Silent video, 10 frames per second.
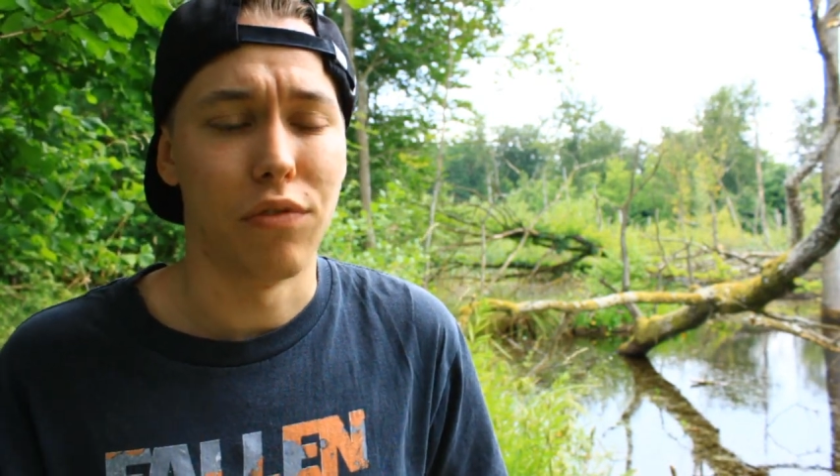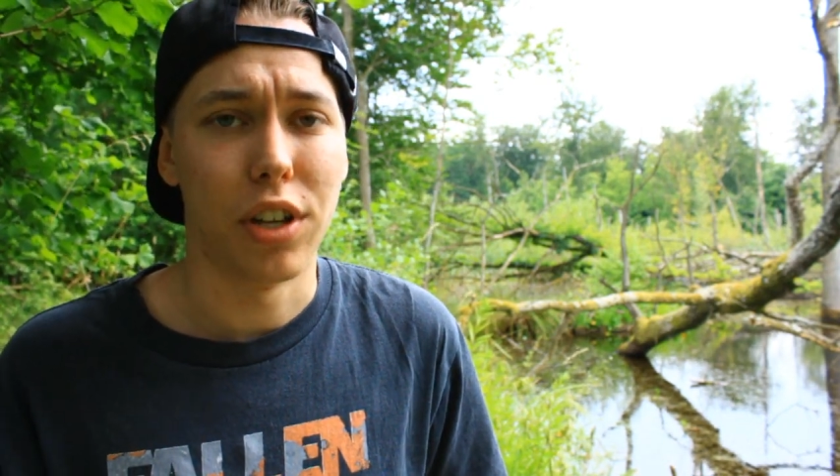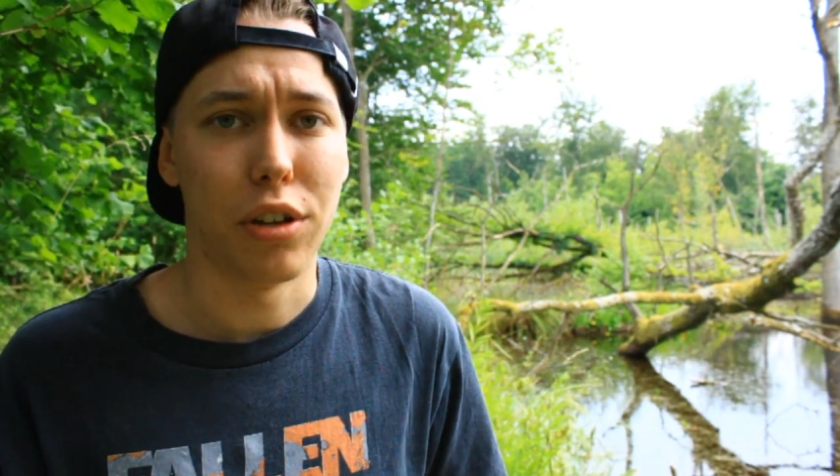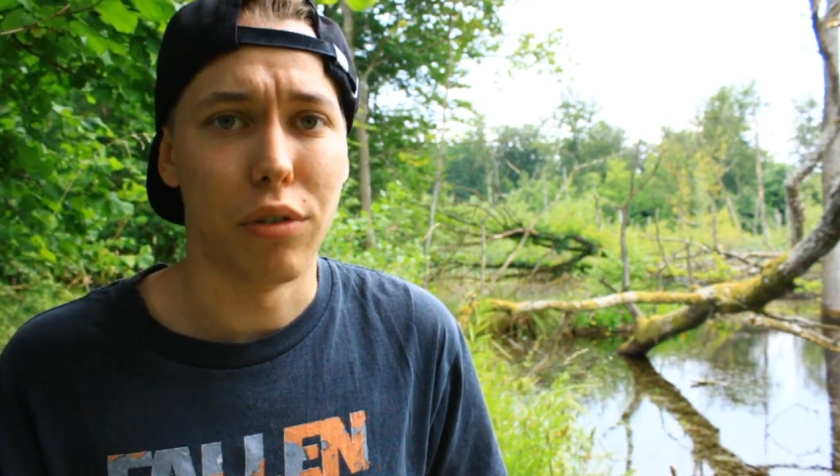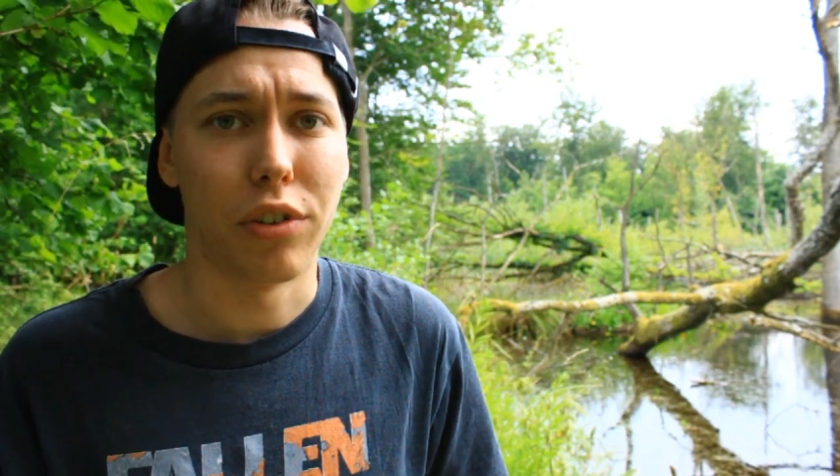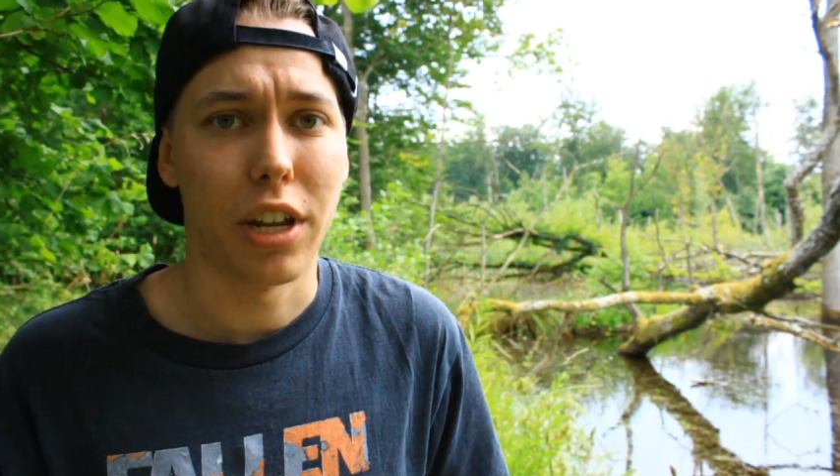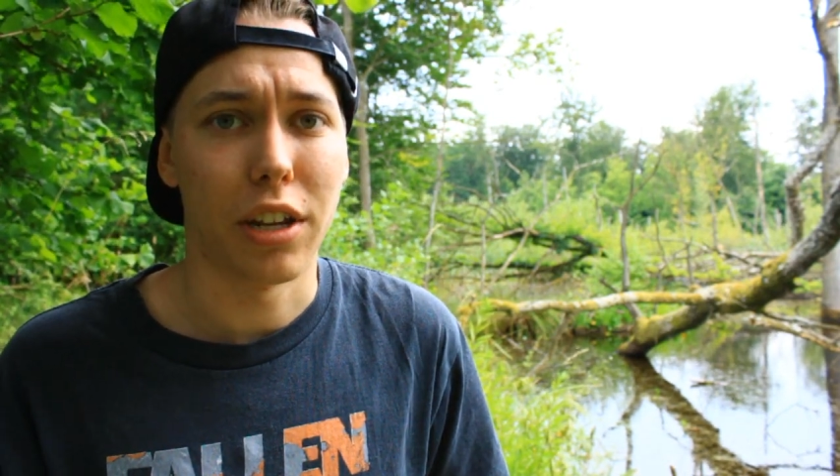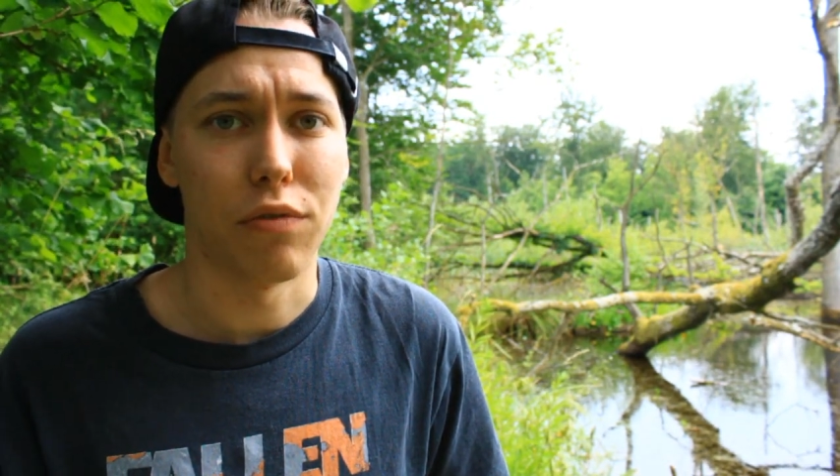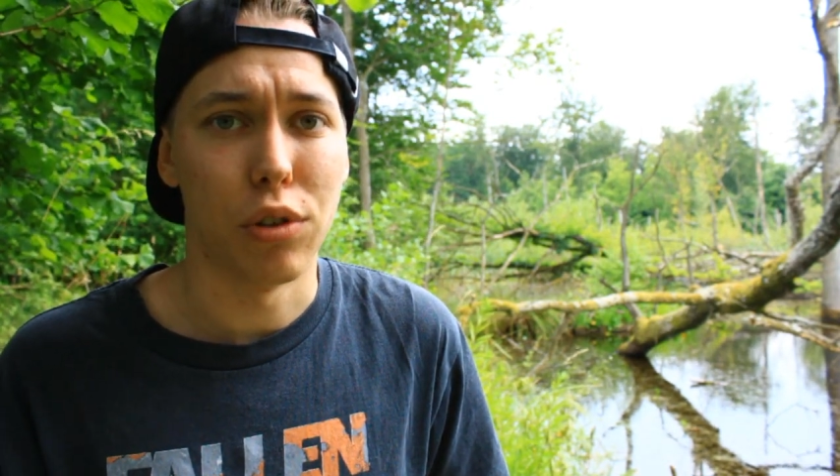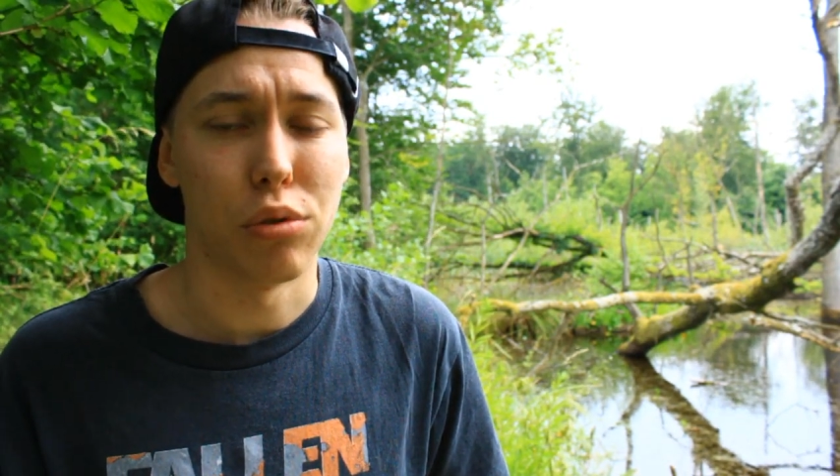your video for
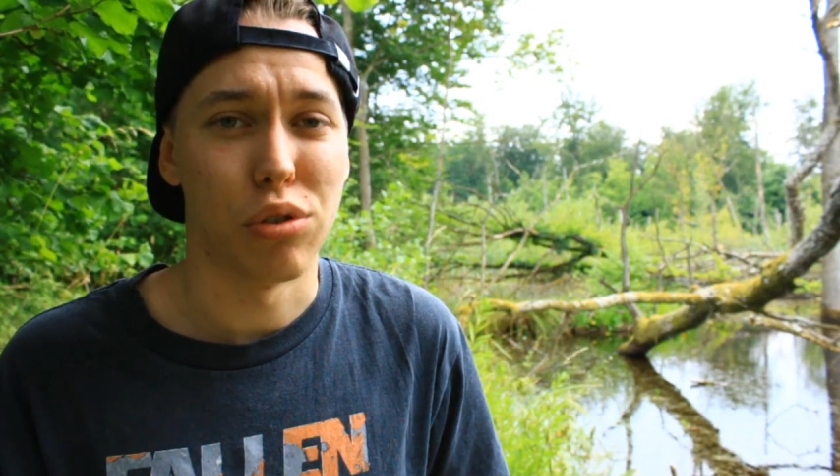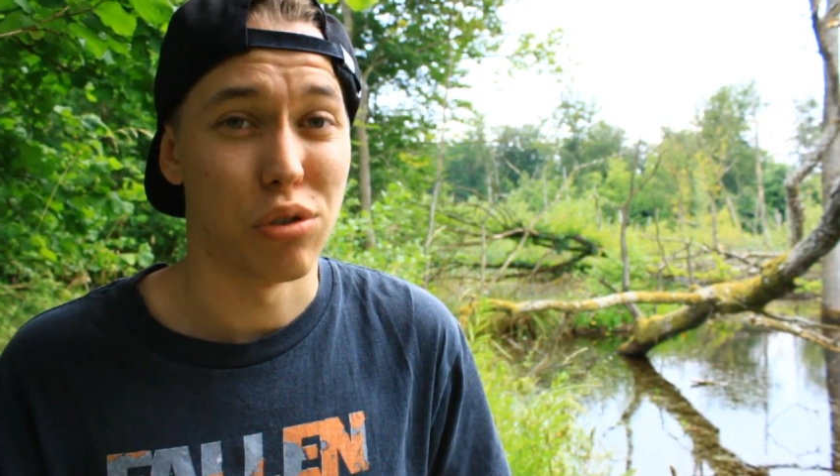getting views,